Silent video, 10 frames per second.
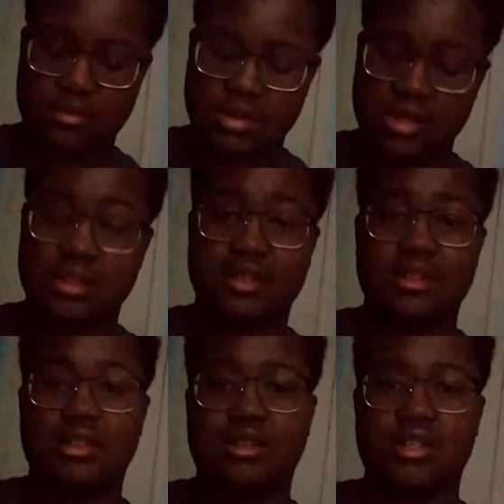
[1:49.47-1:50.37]
And
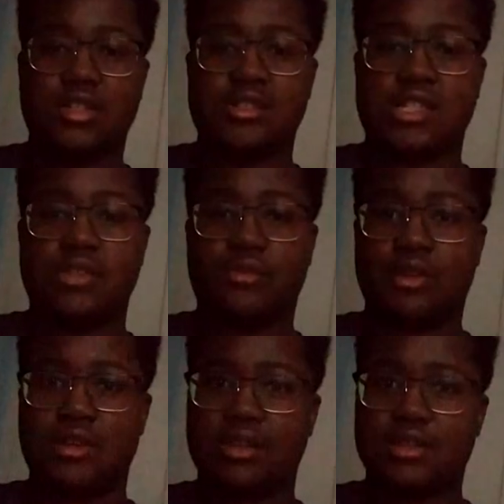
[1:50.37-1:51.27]
a lot of cellos actually
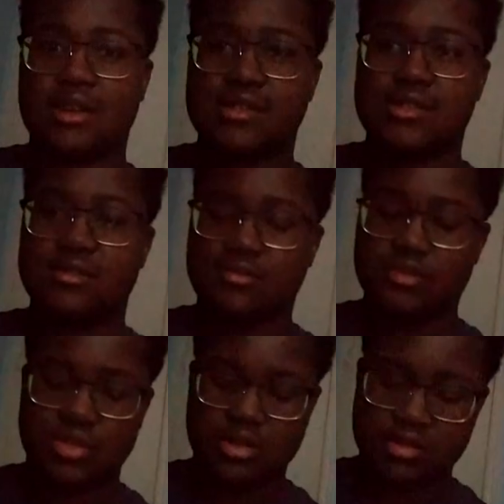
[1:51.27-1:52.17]
forget that.
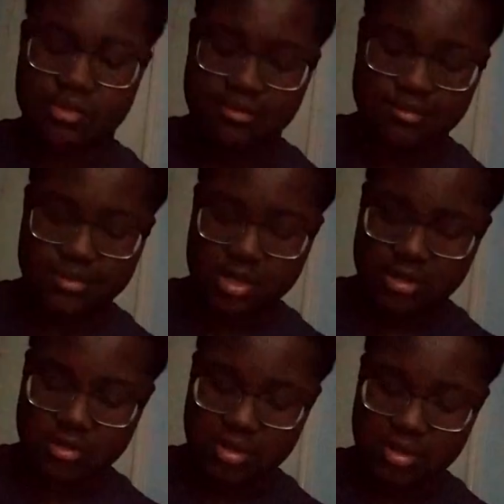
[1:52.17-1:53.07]

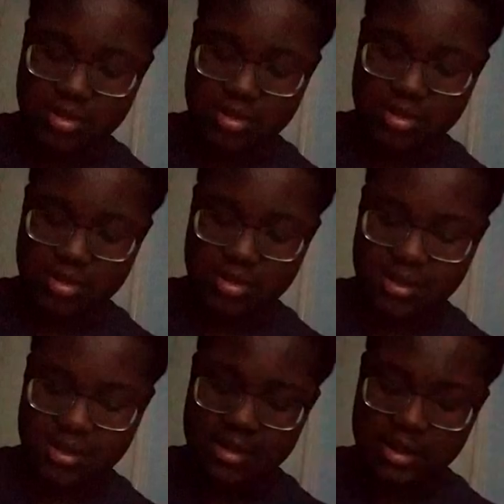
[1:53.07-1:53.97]
So yeah.
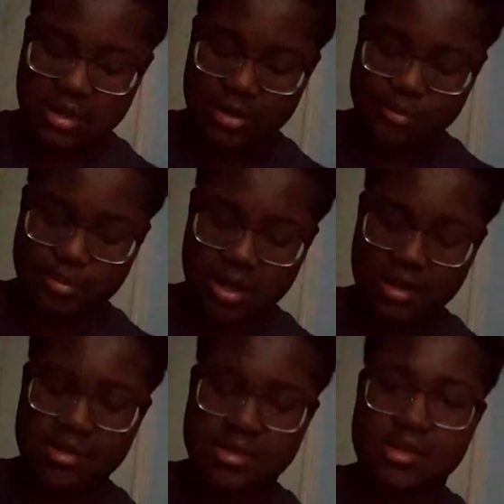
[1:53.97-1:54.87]
And then you're
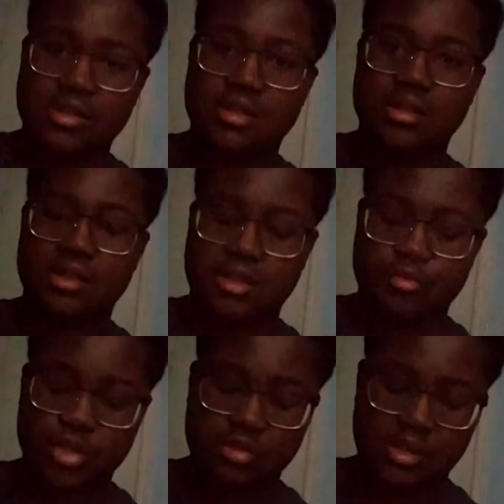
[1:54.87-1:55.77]
back to the
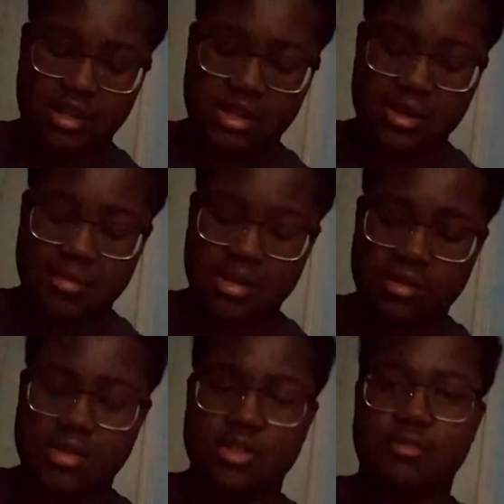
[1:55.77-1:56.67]
original dynamic,
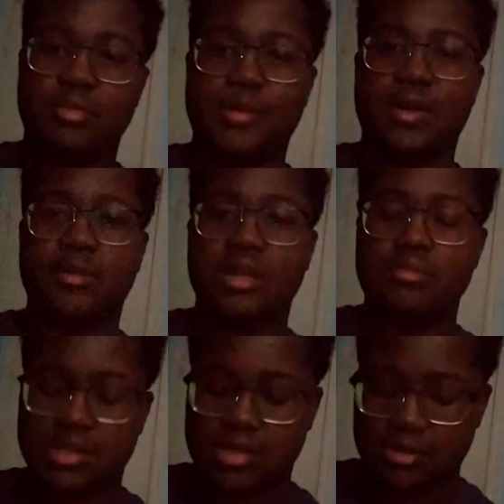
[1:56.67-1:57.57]
so probably a
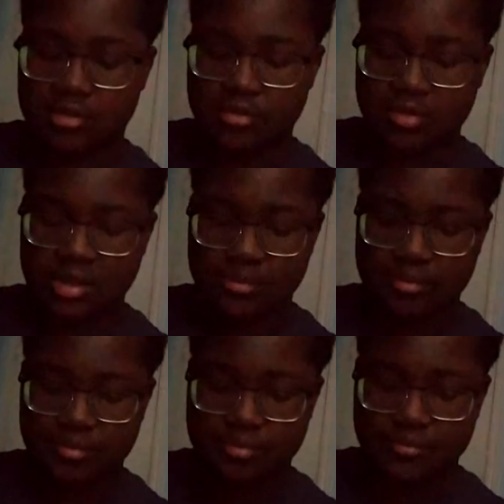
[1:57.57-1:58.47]
mezzo
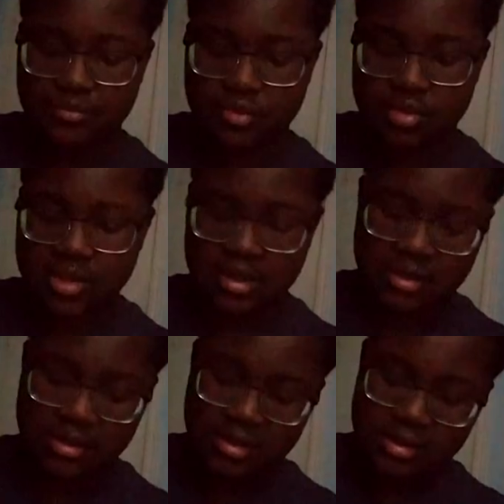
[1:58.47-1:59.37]
forte.
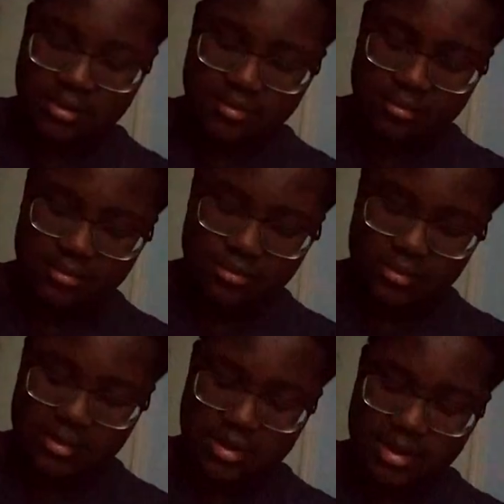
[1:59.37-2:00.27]

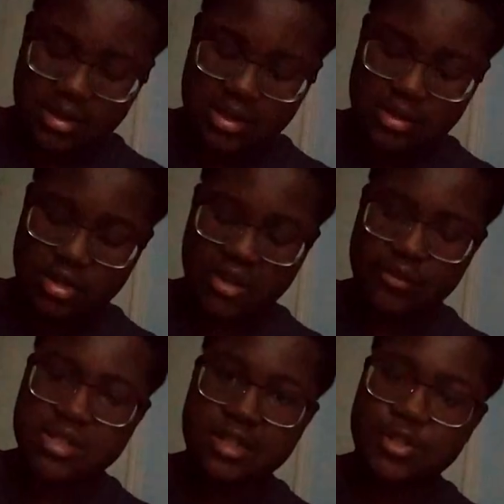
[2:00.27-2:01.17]
And then you have a
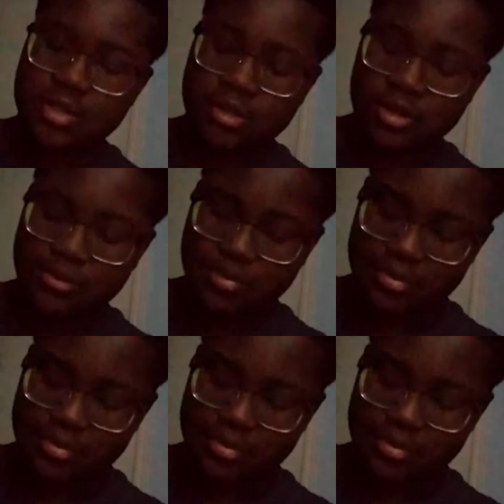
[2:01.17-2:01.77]
C sharp.